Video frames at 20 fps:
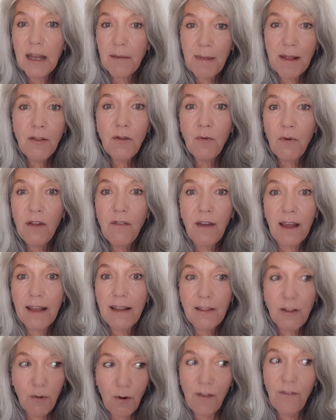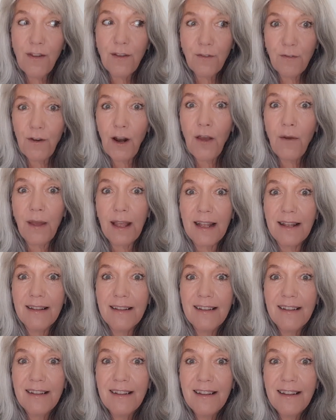I'm in the river. The river's flowing.
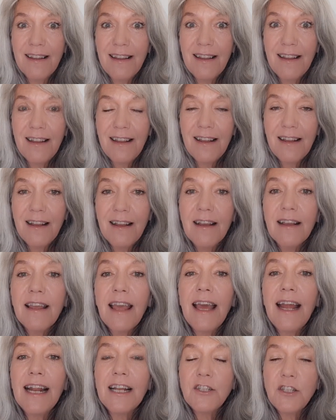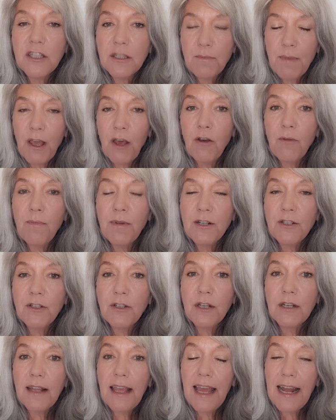Can I just be open
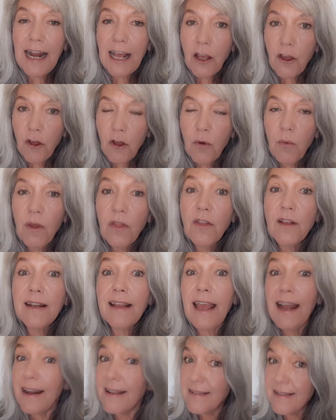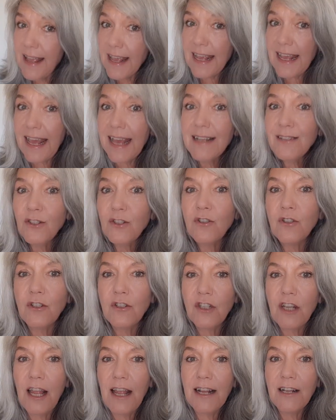to it? Can I go with it? Can I say yes to
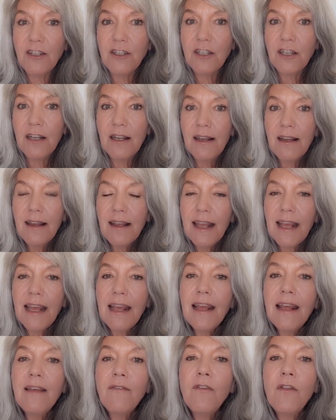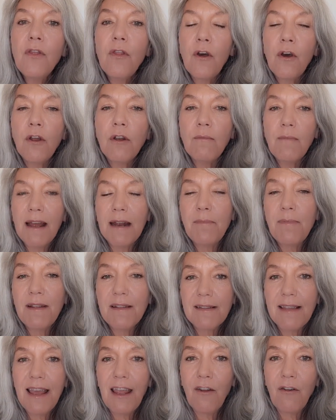change? Even though it might be
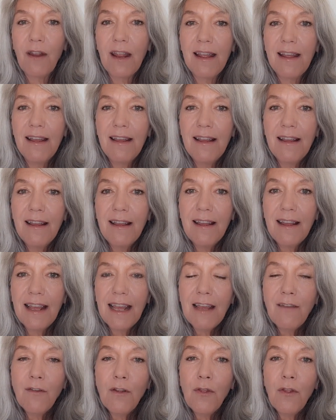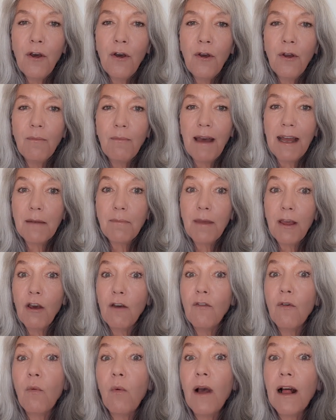scary. Even though it might be
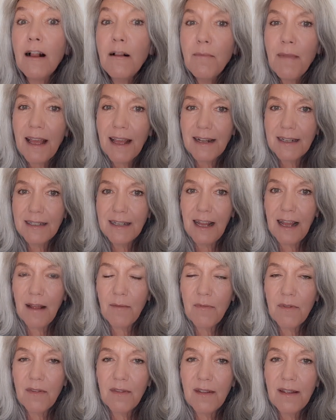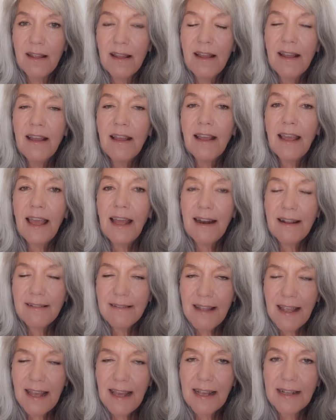overwhelming at times. Can I
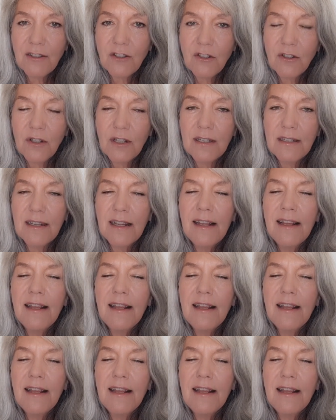say yes to it?